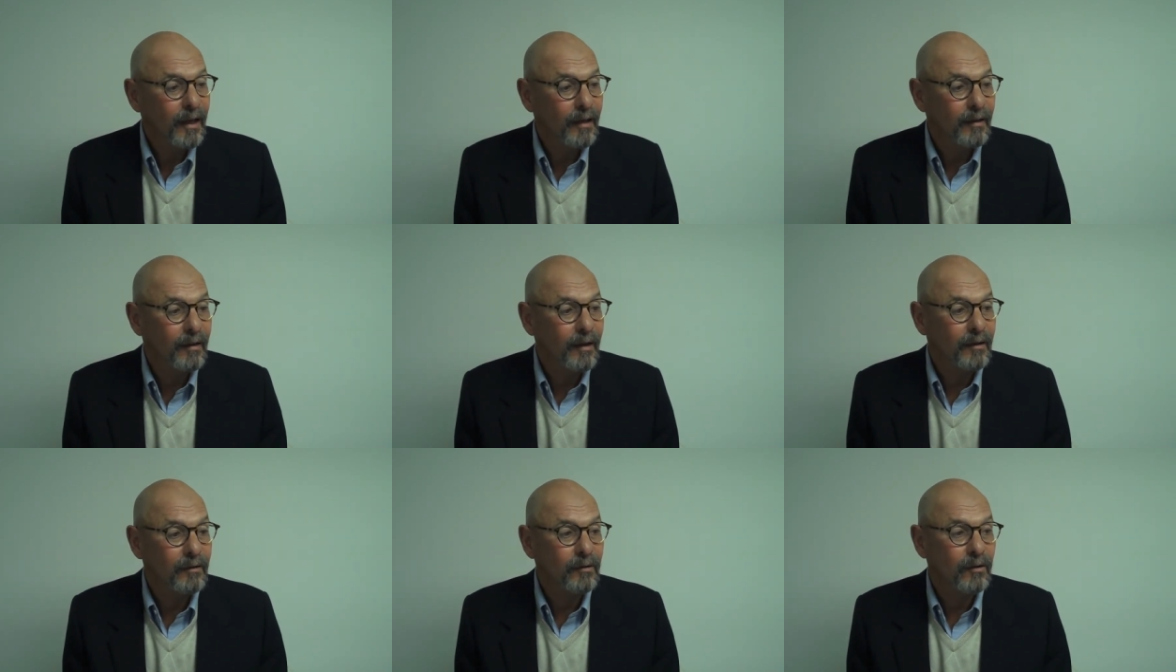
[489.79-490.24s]

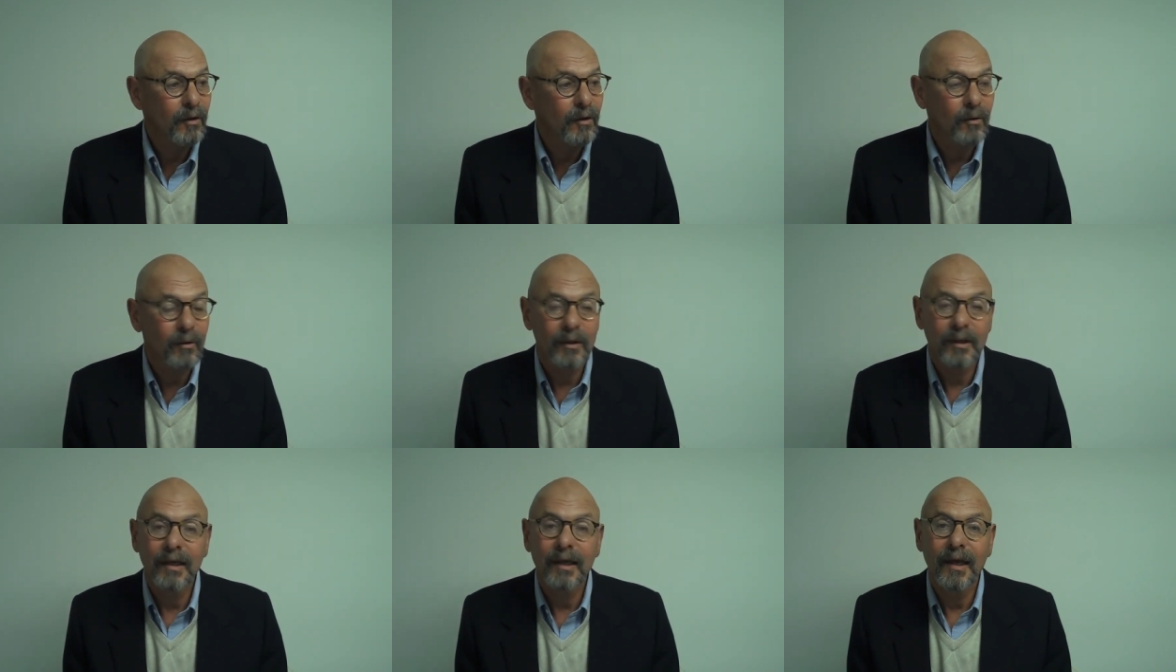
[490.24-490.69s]
and then
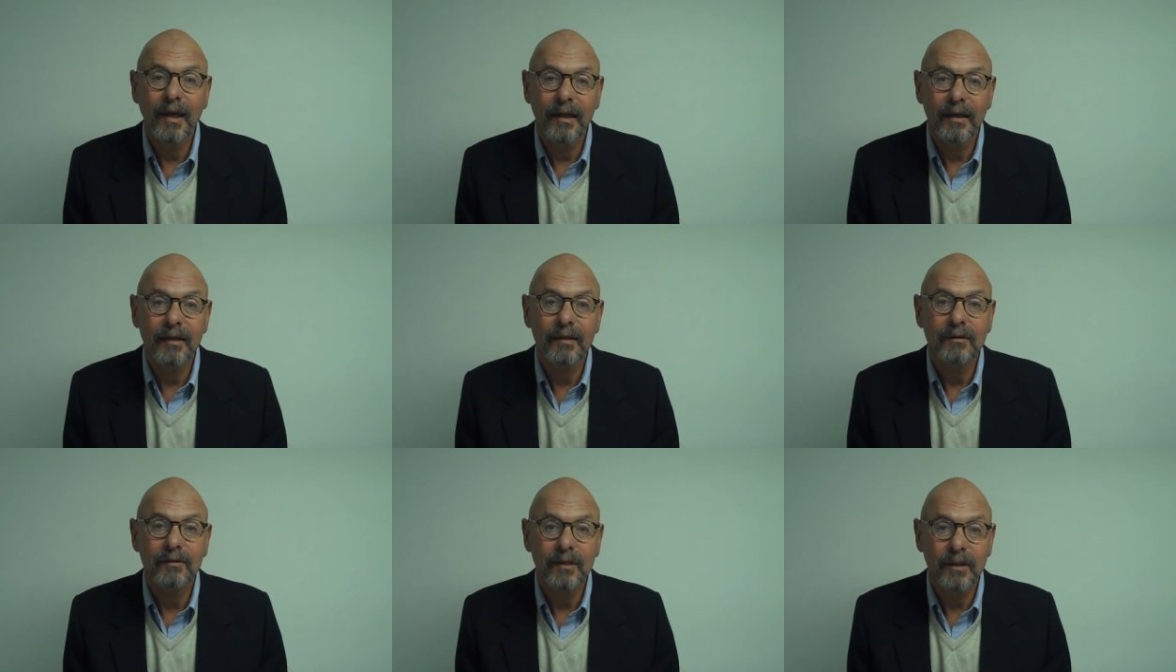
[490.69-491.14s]
going
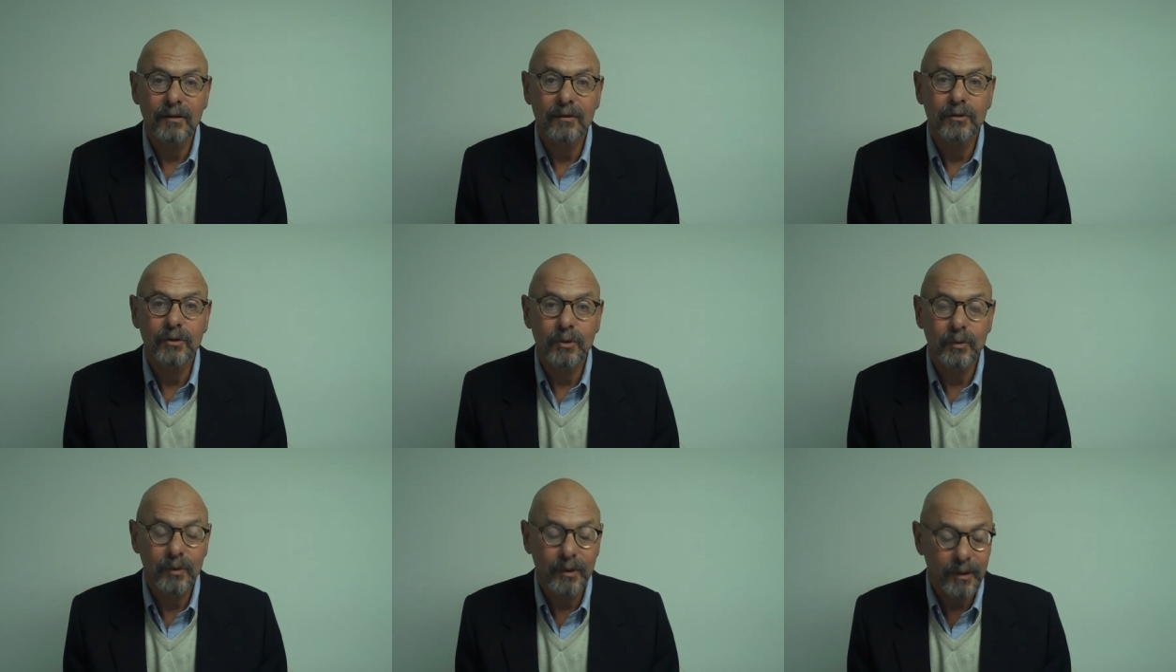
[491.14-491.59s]
ahead and, and
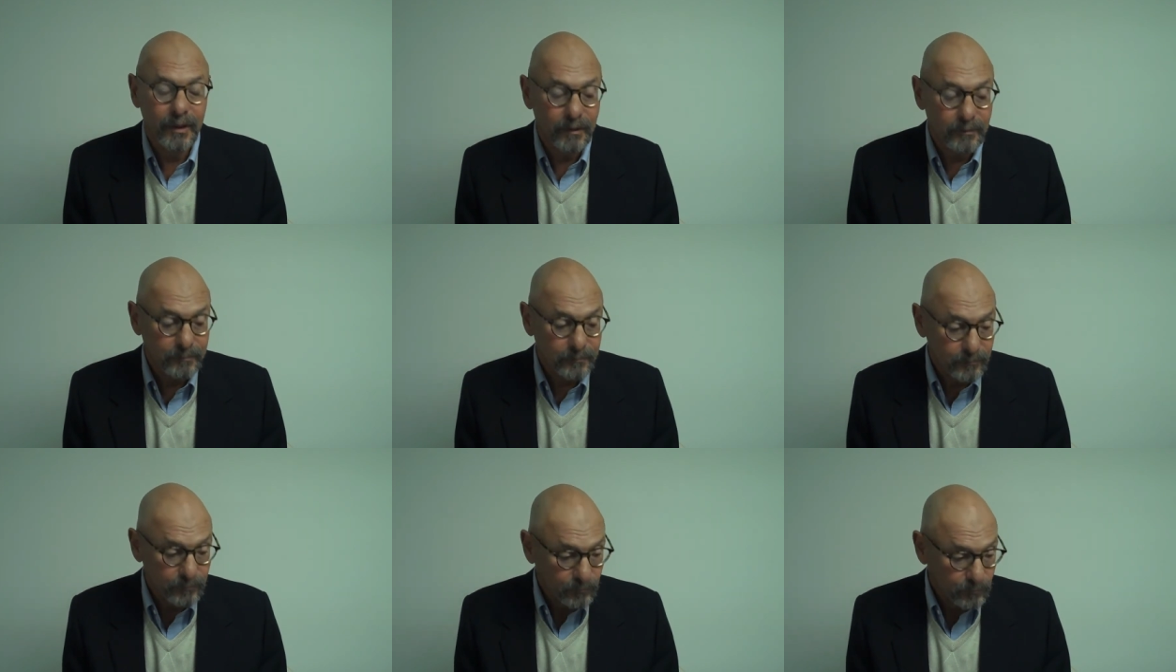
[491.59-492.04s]
doing it.